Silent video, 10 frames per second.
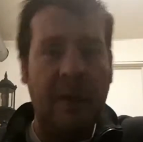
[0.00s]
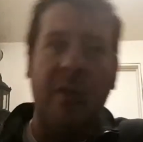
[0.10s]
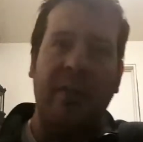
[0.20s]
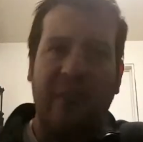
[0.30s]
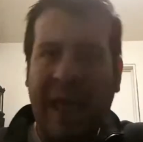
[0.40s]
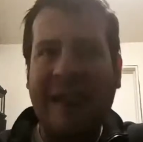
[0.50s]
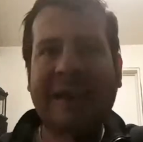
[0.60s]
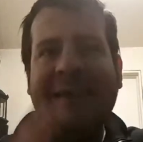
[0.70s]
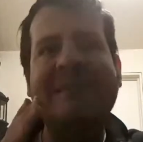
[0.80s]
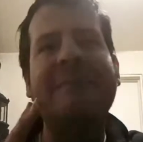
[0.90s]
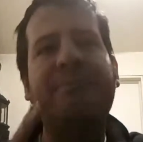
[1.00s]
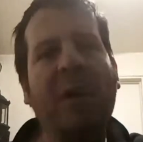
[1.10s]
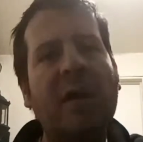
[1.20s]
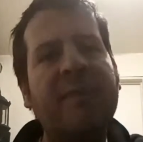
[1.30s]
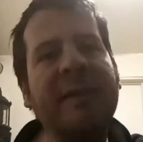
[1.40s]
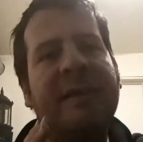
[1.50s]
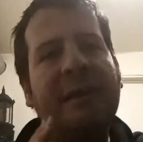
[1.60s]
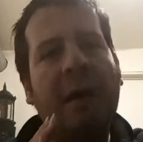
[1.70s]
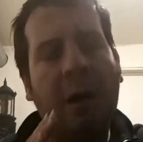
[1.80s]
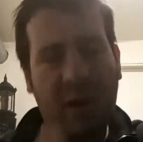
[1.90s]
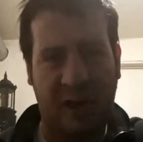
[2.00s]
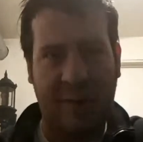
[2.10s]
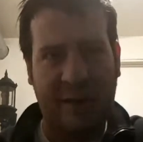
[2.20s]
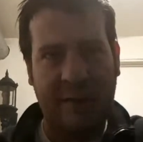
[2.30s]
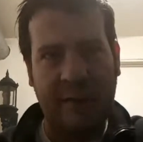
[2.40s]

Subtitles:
That is the perfect argument,